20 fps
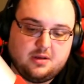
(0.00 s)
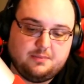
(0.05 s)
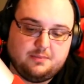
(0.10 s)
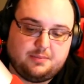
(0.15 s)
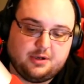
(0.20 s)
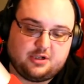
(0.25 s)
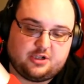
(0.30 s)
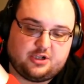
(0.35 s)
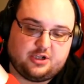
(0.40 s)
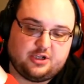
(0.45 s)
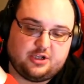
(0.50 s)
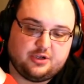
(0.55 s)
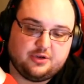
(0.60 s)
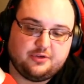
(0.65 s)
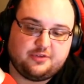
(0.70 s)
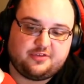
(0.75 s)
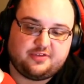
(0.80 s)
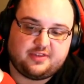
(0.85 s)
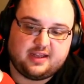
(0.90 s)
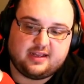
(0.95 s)
but do you
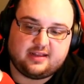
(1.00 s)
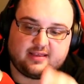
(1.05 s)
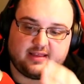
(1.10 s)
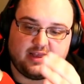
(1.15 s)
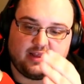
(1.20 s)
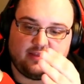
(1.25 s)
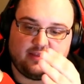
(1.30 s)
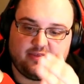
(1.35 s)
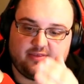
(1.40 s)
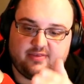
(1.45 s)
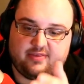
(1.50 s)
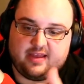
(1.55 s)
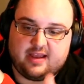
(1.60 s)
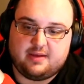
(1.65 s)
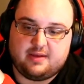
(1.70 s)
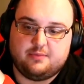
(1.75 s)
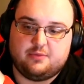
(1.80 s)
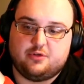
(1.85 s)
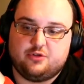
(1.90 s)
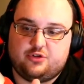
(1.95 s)
think that they
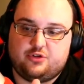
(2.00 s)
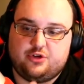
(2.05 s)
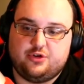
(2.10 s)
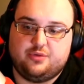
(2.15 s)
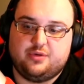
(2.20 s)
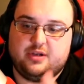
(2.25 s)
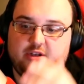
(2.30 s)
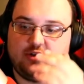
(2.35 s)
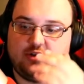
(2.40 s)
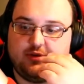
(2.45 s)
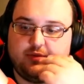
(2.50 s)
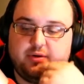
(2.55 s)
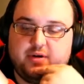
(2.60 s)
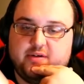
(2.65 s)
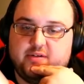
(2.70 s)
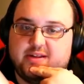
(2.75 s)
will do it to where,